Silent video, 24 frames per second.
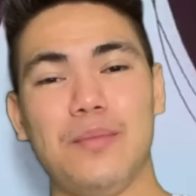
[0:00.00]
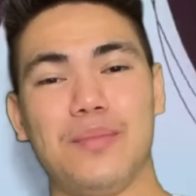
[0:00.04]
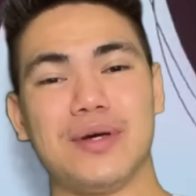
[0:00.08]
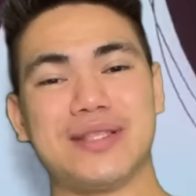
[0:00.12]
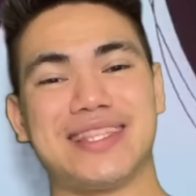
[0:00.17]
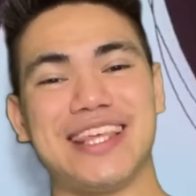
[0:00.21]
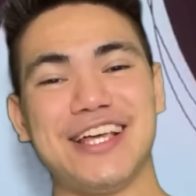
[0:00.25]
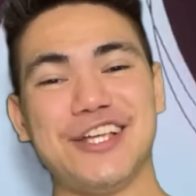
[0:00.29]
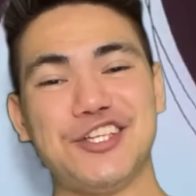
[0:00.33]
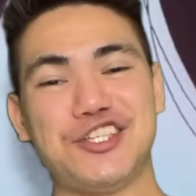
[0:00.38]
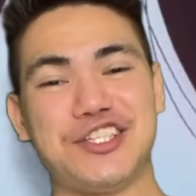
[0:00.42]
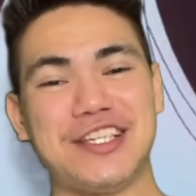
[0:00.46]
But
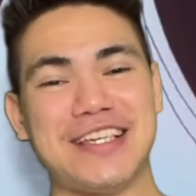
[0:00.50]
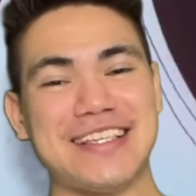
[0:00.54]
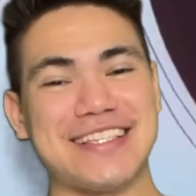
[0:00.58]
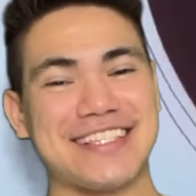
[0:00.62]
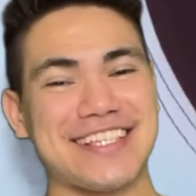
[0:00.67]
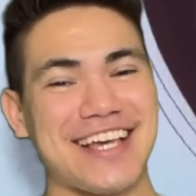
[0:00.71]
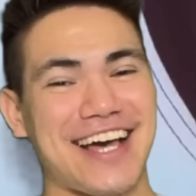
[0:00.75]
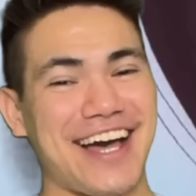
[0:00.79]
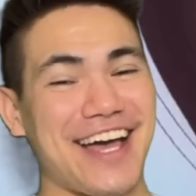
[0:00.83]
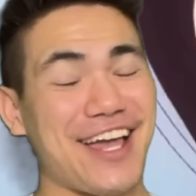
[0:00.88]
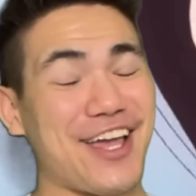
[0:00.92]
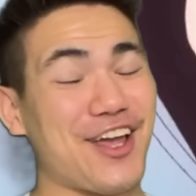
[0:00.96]
then she's
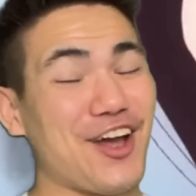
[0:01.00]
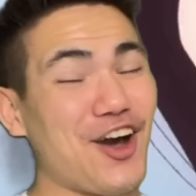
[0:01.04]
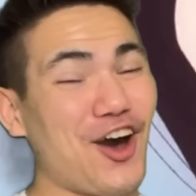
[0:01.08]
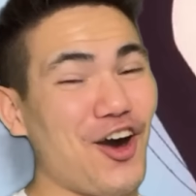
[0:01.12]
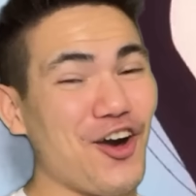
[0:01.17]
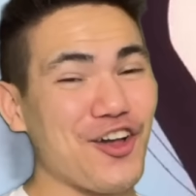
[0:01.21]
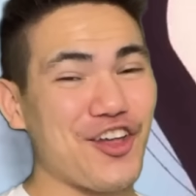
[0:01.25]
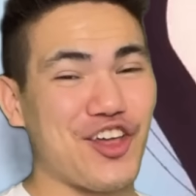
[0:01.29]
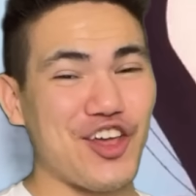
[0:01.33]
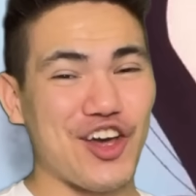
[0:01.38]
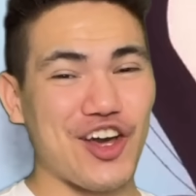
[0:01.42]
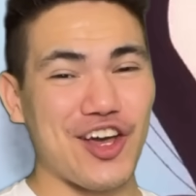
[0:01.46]
like,
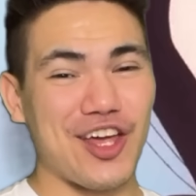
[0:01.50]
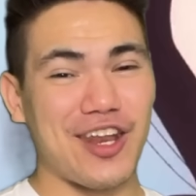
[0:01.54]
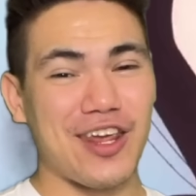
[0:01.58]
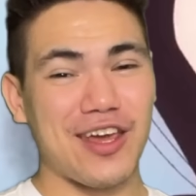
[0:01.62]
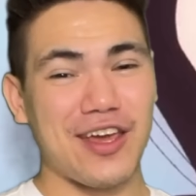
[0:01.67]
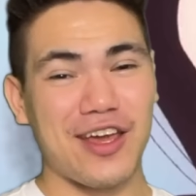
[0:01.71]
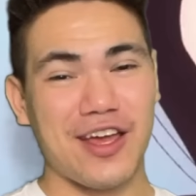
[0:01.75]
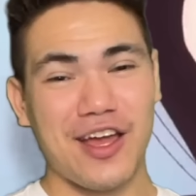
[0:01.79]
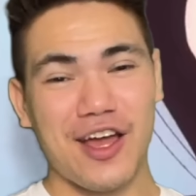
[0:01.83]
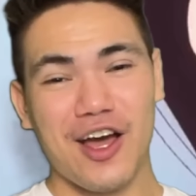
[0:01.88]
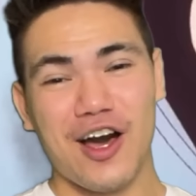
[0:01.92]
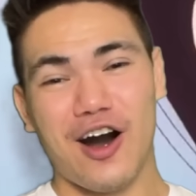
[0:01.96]
all good,
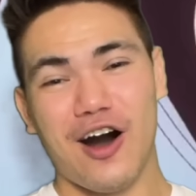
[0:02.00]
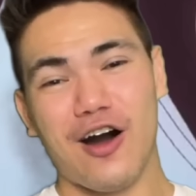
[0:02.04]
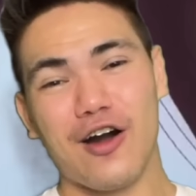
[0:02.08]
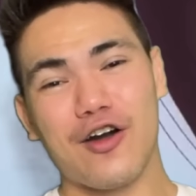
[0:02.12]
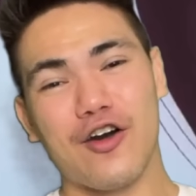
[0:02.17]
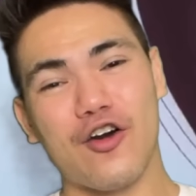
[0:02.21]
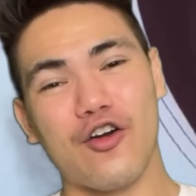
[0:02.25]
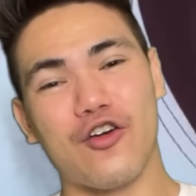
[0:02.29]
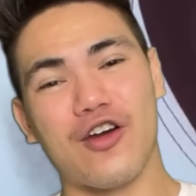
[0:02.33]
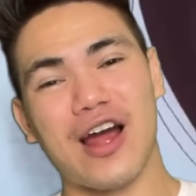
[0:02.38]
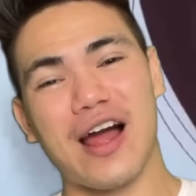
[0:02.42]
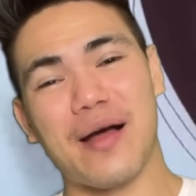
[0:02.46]
I'll
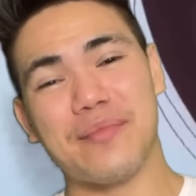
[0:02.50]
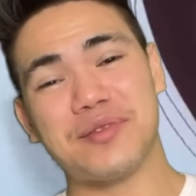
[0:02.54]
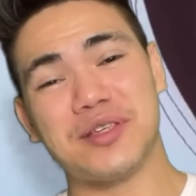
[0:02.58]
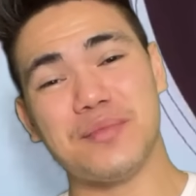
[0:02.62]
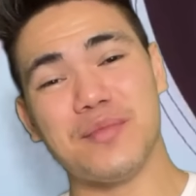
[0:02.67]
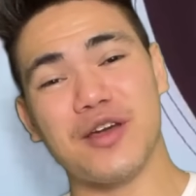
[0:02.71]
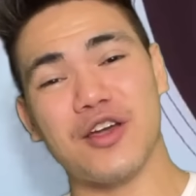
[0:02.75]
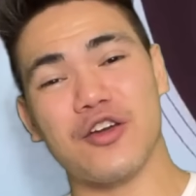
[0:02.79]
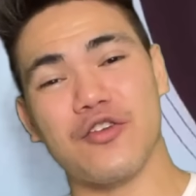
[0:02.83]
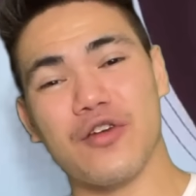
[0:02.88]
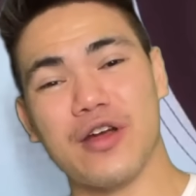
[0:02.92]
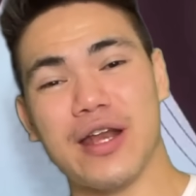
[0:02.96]
go grab
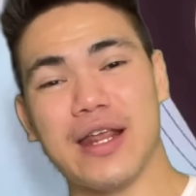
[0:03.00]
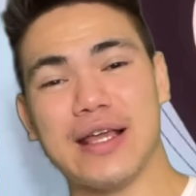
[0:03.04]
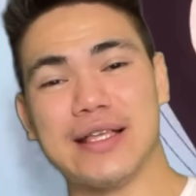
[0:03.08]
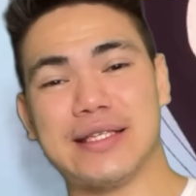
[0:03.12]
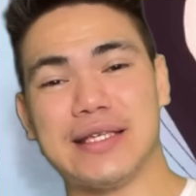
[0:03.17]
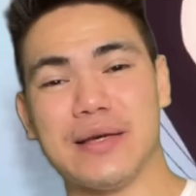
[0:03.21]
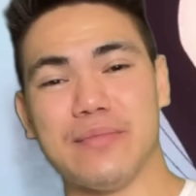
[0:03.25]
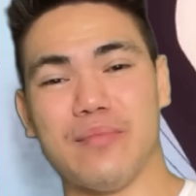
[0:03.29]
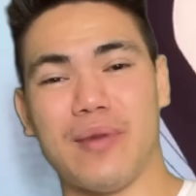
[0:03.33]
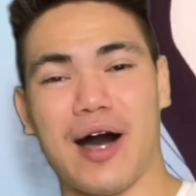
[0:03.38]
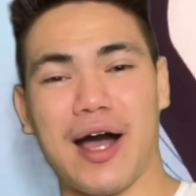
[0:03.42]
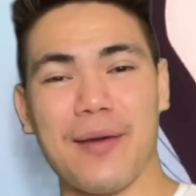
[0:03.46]
some ingredients
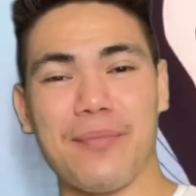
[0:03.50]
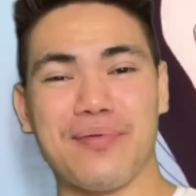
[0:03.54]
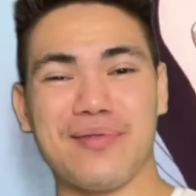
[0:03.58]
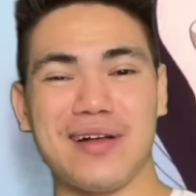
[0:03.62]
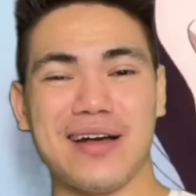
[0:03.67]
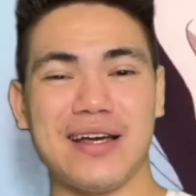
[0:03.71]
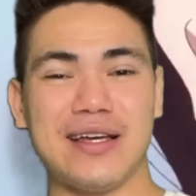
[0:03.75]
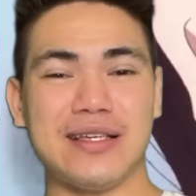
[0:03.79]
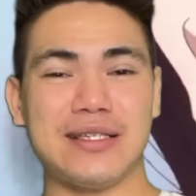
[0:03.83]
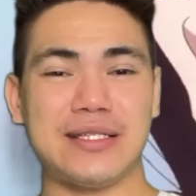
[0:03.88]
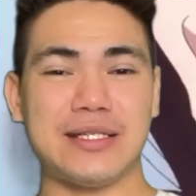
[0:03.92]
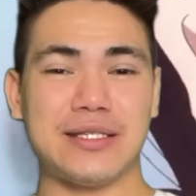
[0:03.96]
at my
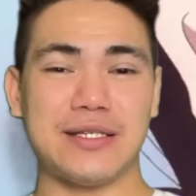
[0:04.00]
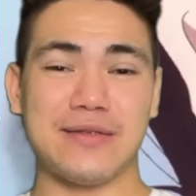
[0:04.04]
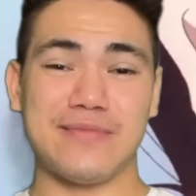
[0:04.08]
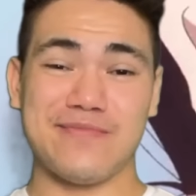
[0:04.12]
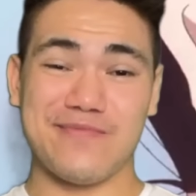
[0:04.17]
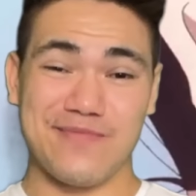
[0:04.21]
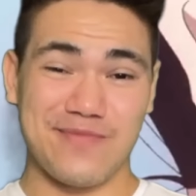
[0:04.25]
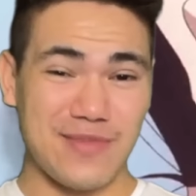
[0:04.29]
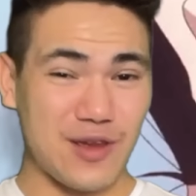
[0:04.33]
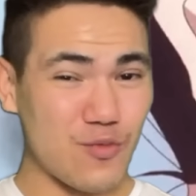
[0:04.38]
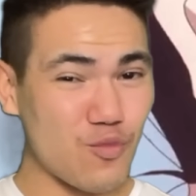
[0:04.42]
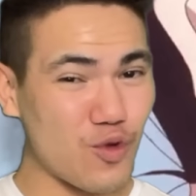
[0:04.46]
place
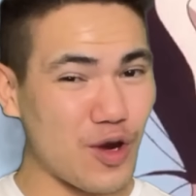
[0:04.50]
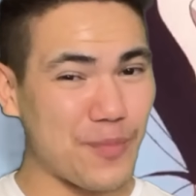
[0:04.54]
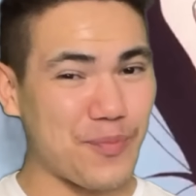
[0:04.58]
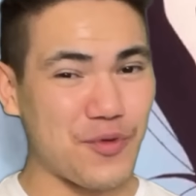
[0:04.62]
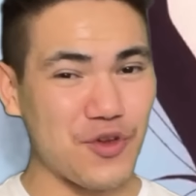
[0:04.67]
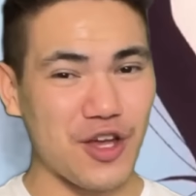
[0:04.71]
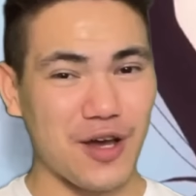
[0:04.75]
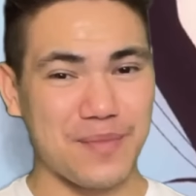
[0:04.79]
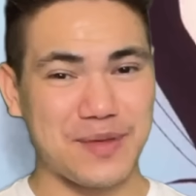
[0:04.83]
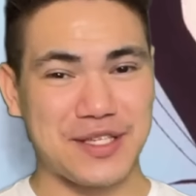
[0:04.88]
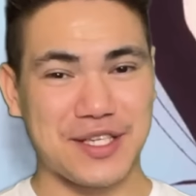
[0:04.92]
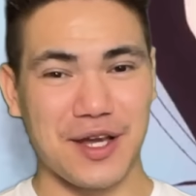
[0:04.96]
and whip
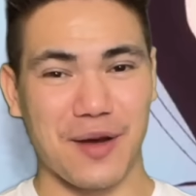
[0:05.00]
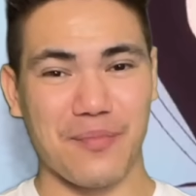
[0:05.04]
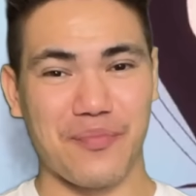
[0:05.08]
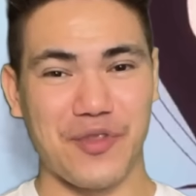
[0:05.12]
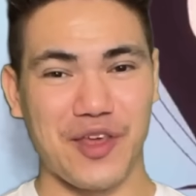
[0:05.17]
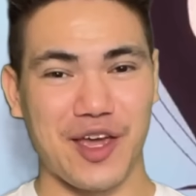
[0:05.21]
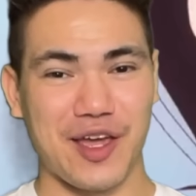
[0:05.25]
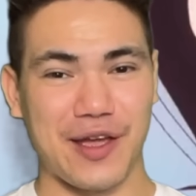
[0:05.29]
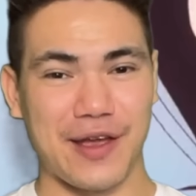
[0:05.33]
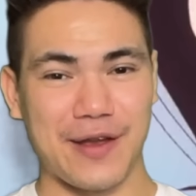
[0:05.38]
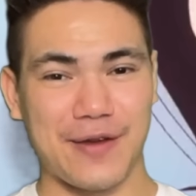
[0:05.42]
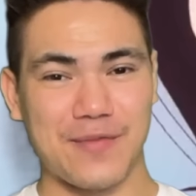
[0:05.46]
you up
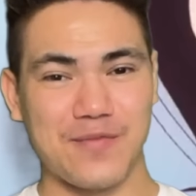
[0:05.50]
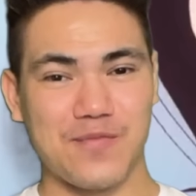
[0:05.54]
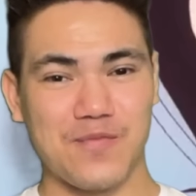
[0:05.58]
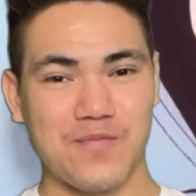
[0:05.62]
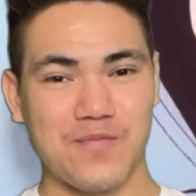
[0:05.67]
something.